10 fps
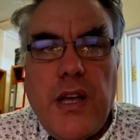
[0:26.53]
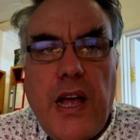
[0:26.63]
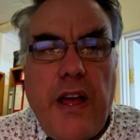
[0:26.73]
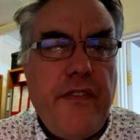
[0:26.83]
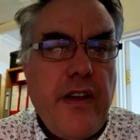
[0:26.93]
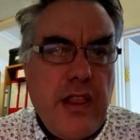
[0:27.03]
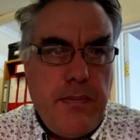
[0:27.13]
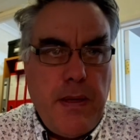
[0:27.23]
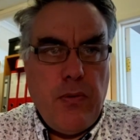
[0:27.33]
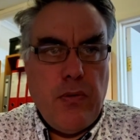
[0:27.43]
And for other
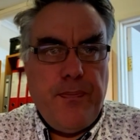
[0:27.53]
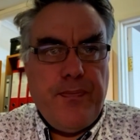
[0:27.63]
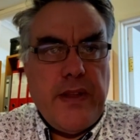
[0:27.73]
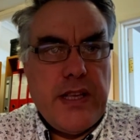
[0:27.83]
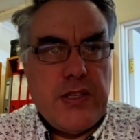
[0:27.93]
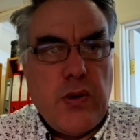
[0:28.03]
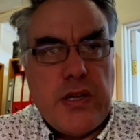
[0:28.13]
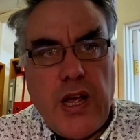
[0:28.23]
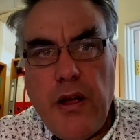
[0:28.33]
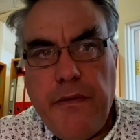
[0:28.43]
people, it's quite a
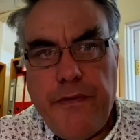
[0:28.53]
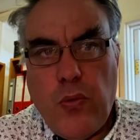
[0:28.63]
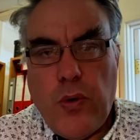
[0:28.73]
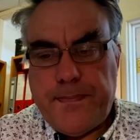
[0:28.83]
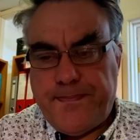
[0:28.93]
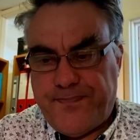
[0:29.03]
hopeful one.